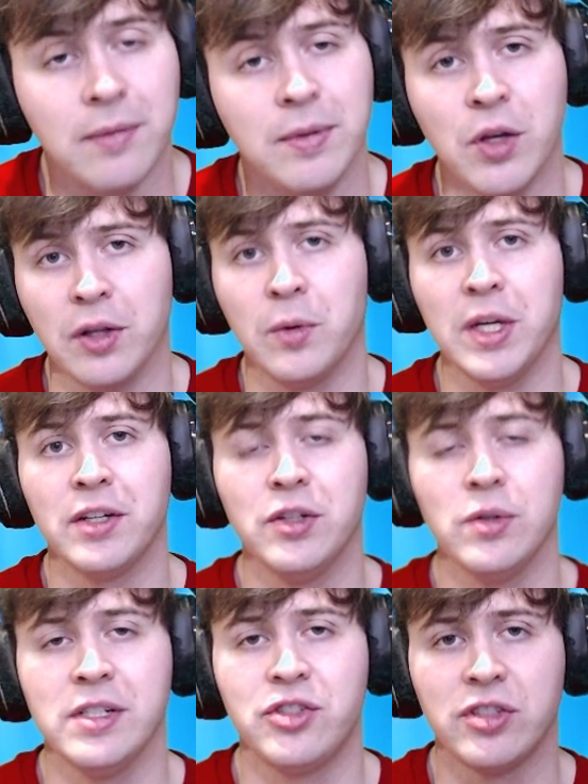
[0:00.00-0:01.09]
The only way you can do
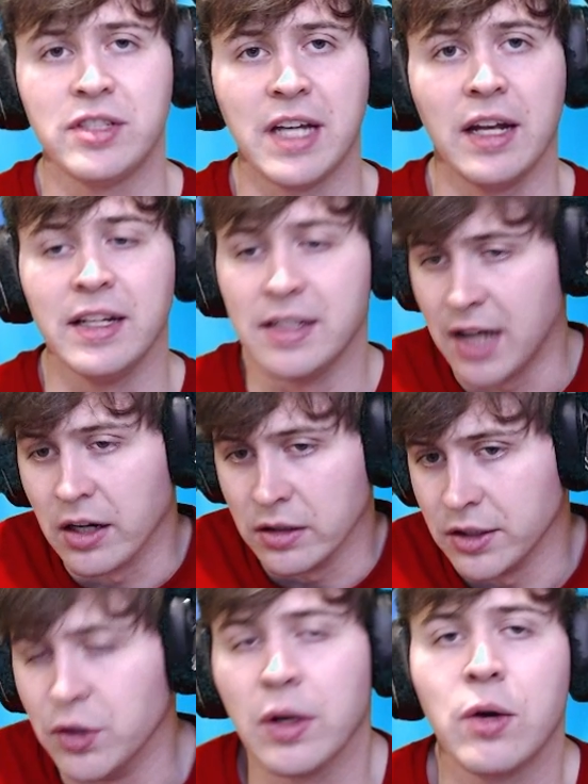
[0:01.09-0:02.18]
it is just to get an
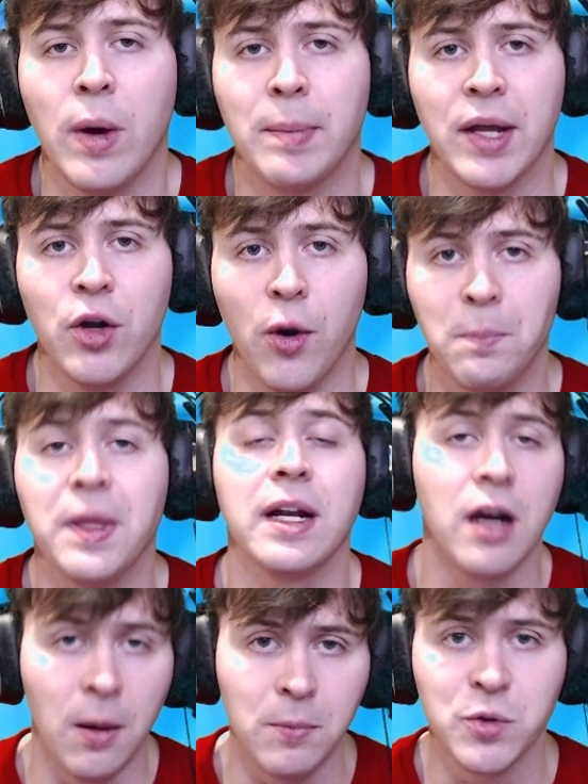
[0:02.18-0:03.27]
entirely new equip and hope that it
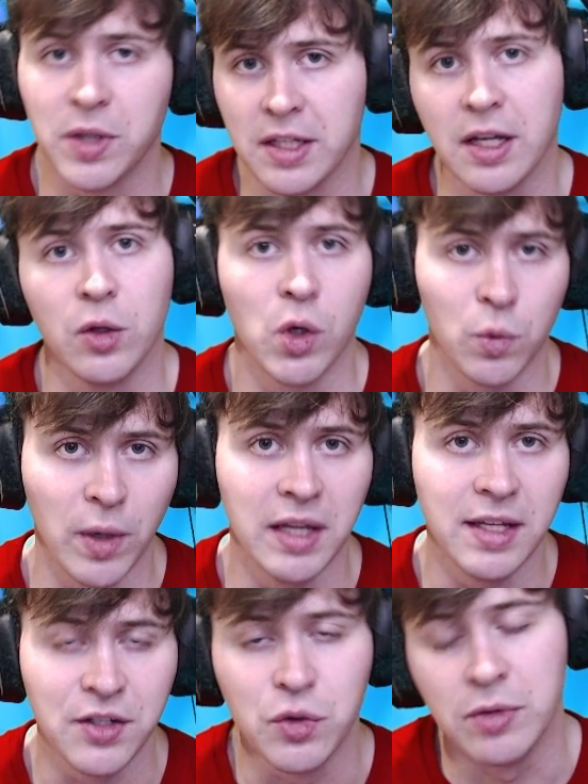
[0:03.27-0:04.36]
comes with a yellow or red.
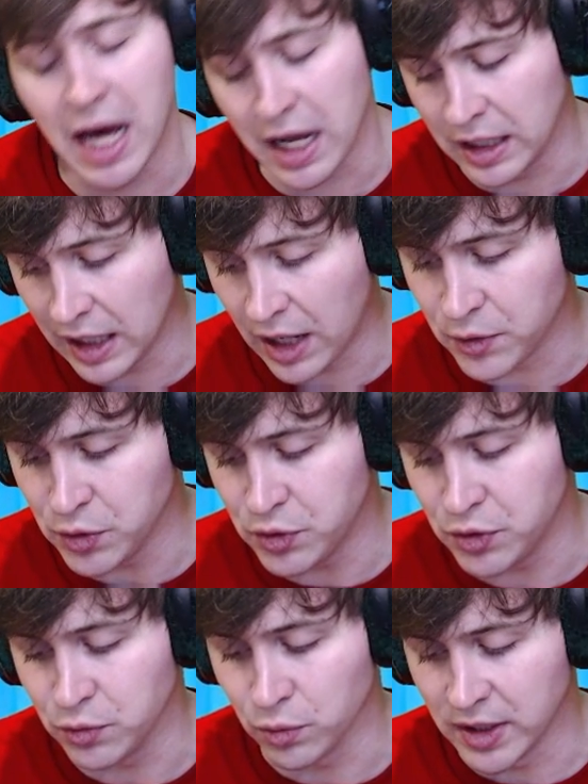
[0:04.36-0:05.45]
They do not allow you
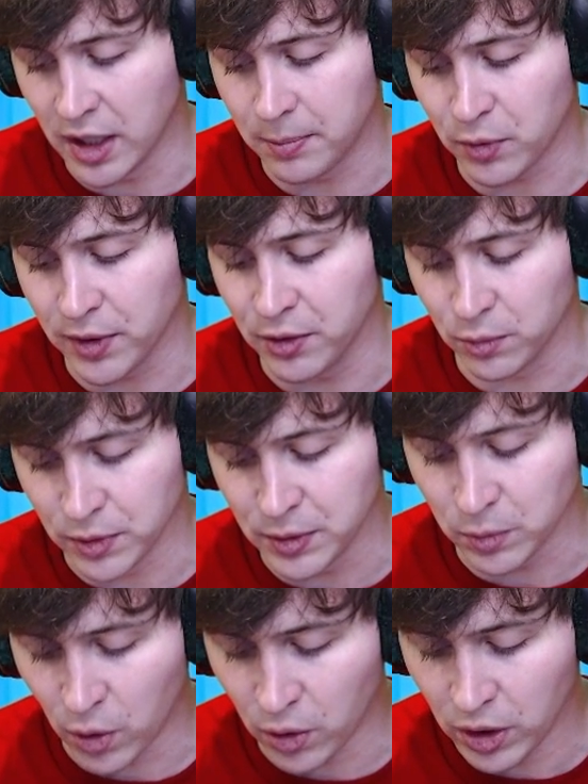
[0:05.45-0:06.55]
to re-upgrade or
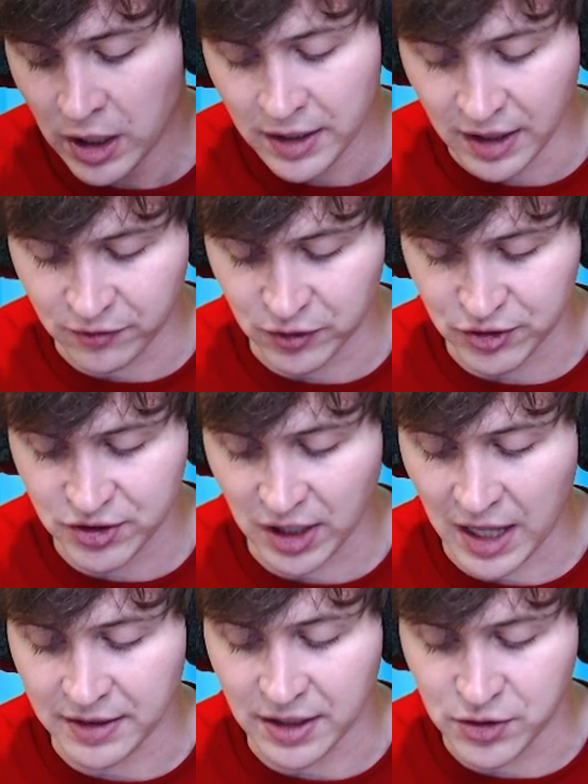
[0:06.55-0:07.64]
re-roll that first
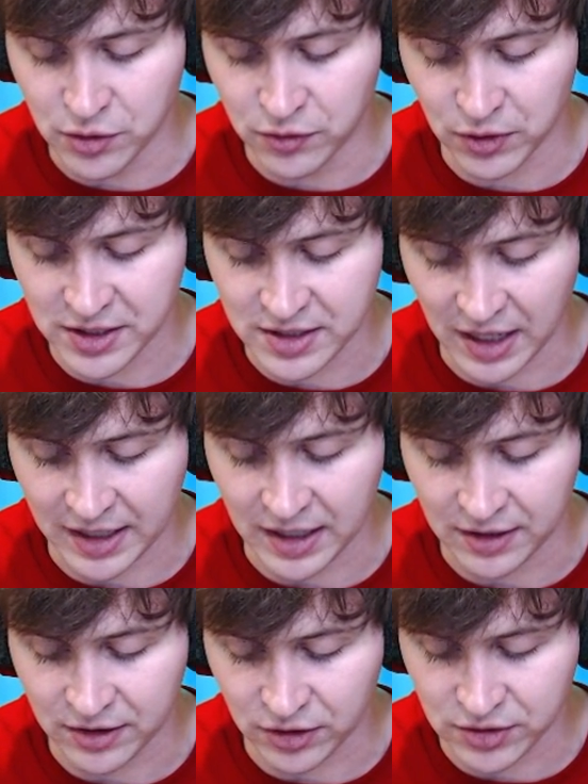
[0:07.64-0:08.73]
slot. They do for the second
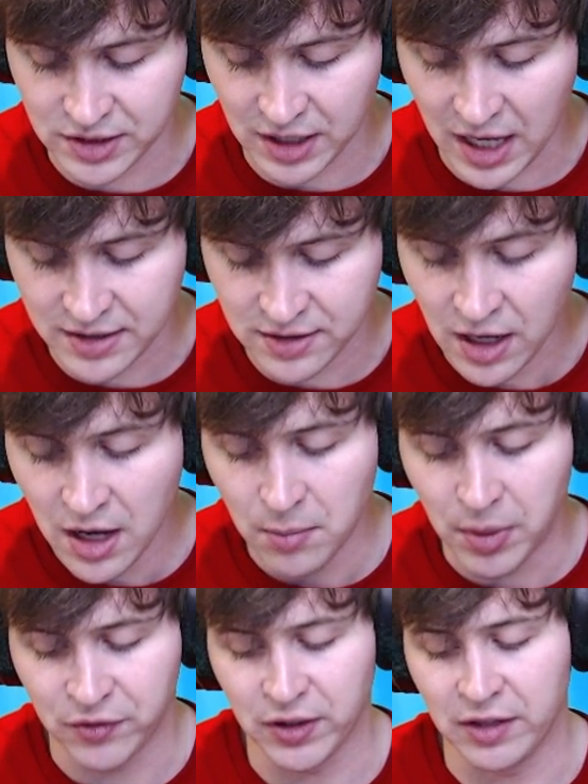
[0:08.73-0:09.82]
and third slots,
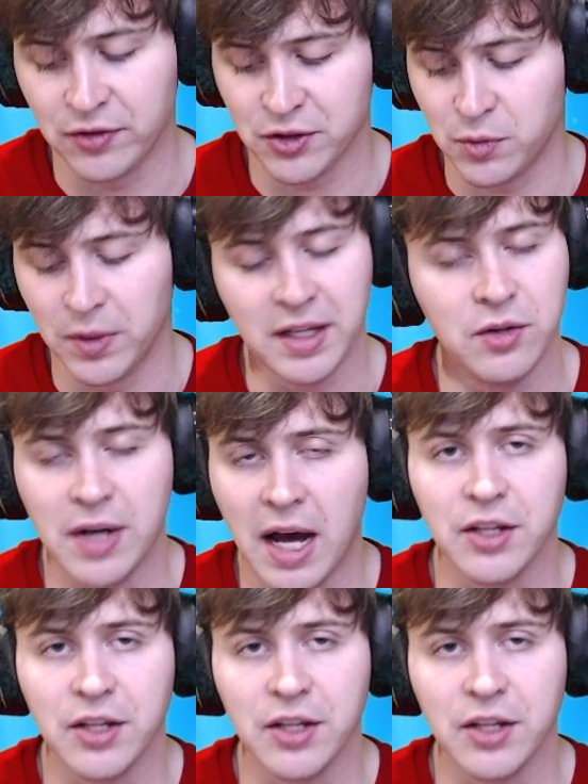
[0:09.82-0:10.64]
but for that first one, they do not.